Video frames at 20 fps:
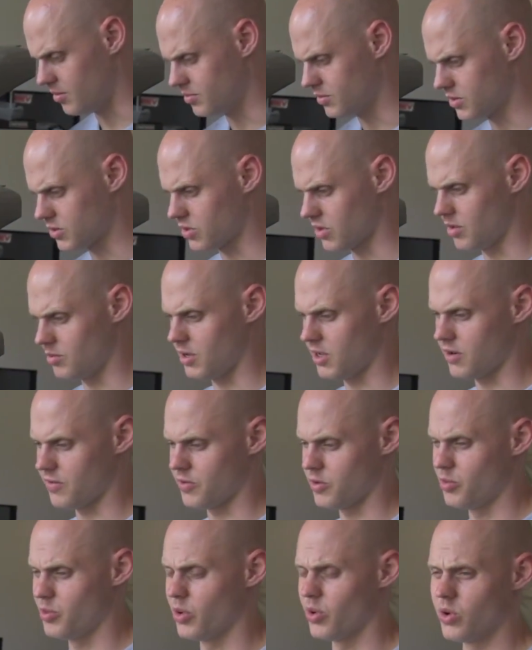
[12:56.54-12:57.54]
So I made a
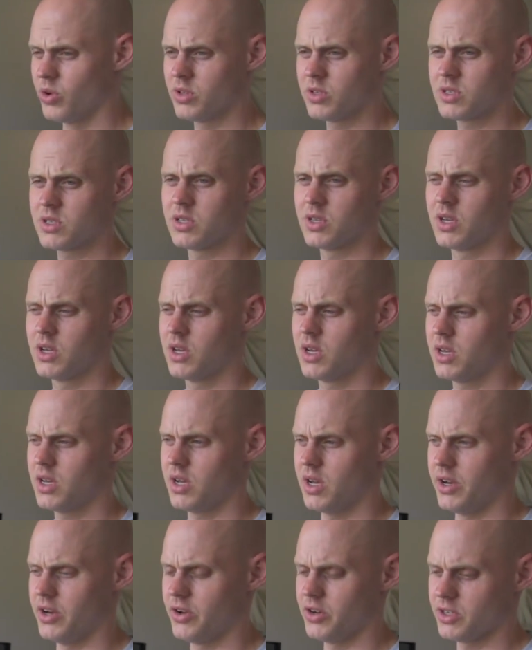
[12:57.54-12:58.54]
few pulls.
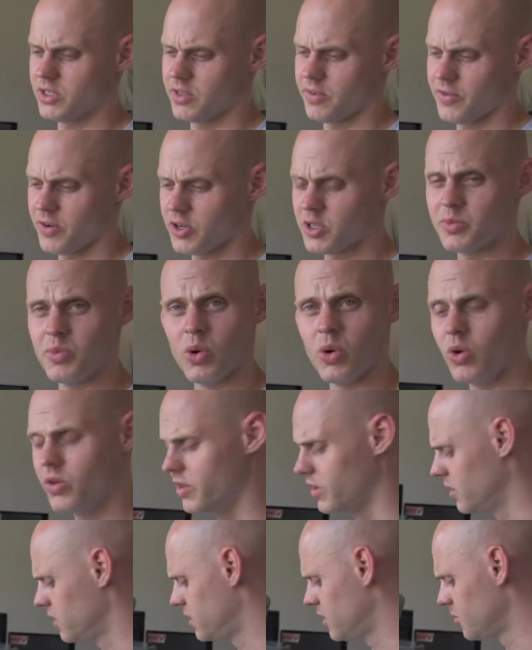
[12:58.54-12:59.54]
I noticed the first pull,
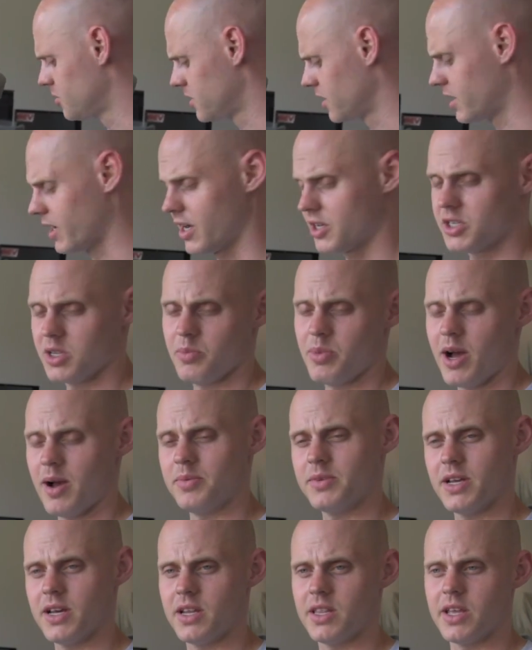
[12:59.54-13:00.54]
the dipstick actually
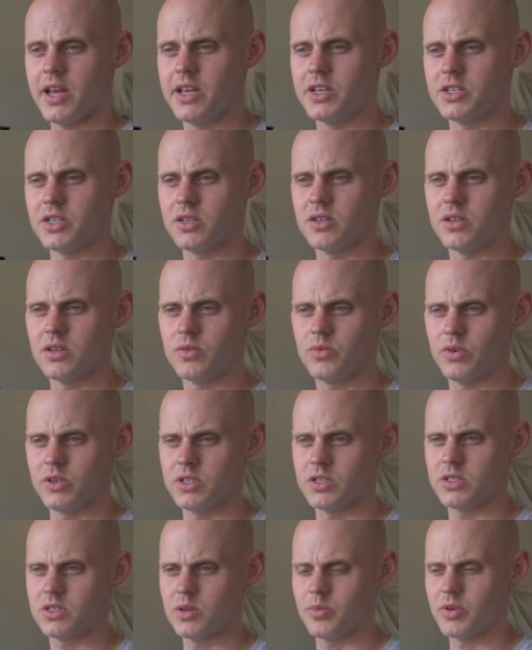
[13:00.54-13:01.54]
popped out of the engine,
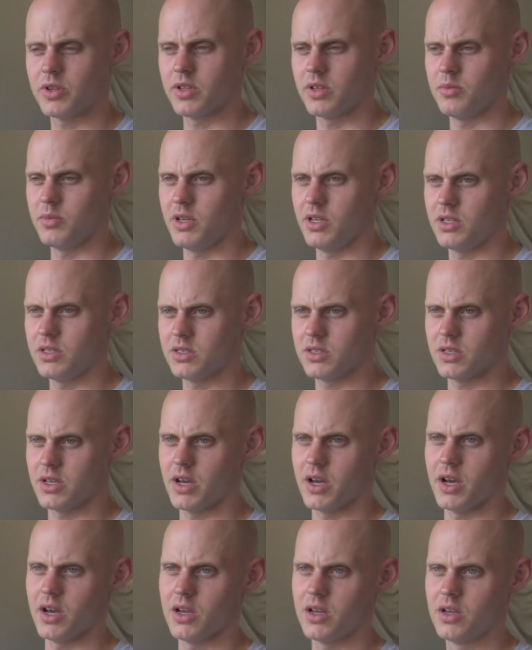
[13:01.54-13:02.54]
which typically means you
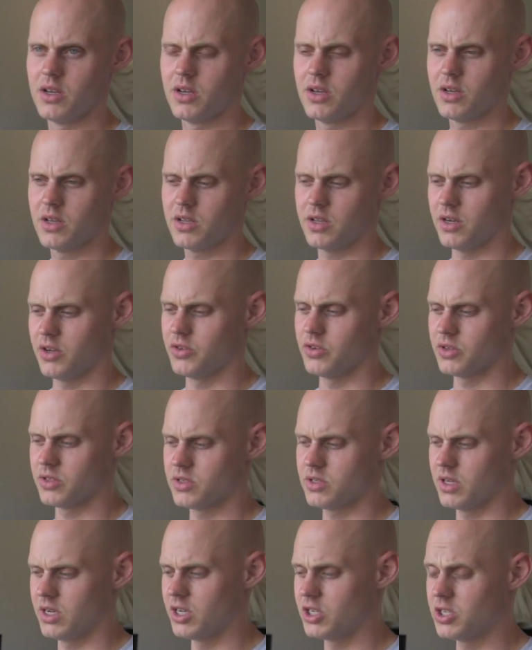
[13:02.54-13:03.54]
know,
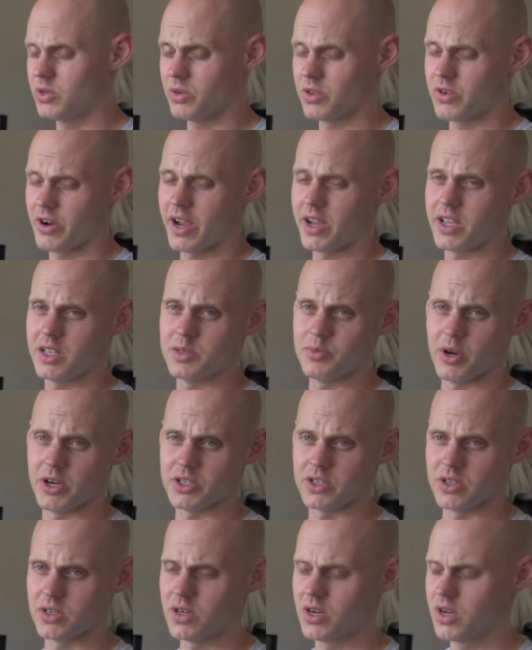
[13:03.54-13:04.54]
there's an issue with crankcase
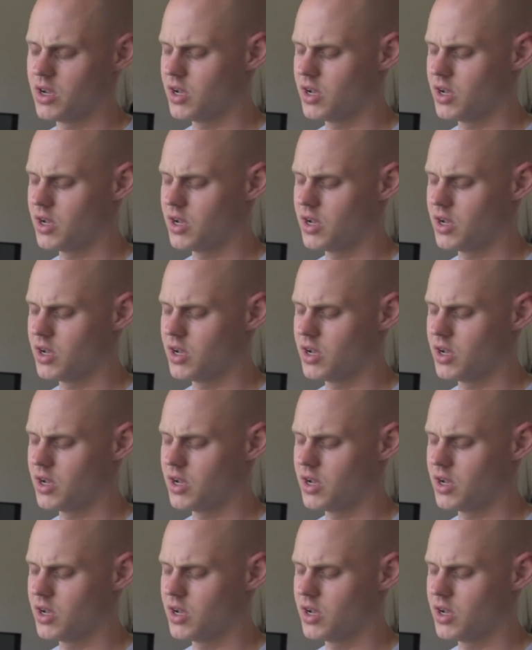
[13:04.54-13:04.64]
pressure.